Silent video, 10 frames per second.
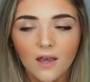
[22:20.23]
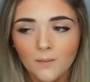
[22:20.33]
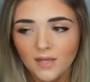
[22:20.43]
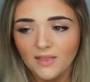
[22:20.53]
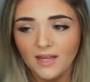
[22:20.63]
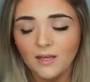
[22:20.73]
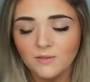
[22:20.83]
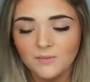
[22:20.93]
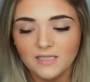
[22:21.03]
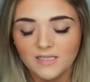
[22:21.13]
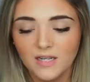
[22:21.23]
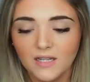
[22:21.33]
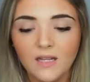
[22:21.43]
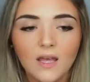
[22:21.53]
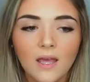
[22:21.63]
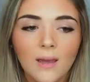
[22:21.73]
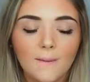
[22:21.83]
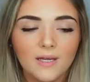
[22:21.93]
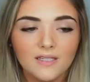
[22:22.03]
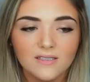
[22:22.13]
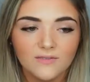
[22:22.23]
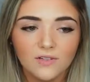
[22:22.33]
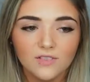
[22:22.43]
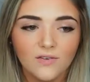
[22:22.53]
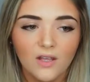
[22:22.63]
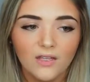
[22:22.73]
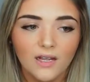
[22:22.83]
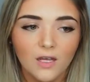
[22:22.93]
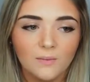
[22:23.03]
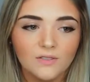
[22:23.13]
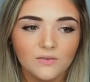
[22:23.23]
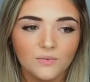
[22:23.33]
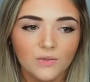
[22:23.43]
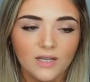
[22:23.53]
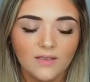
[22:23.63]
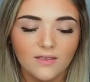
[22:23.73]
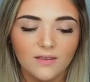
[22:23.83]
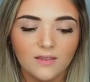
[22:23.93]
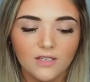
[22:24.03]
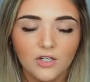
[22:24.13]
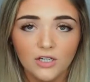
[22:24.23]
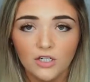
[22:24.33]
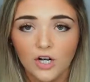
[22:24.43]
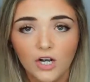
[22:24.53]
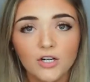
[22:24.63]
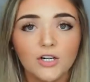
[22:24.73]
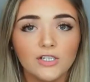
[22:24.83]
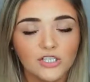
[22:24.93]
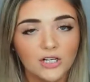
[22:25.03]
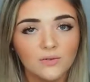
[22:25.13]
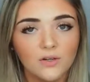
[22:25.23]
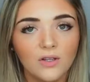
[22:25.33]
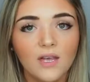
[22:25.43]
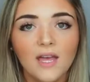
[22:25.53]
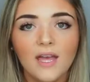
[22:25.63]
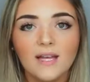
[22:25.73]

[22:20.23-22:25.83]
Um, and that helps me a ton because first of all, it helps with curing your hunger in general.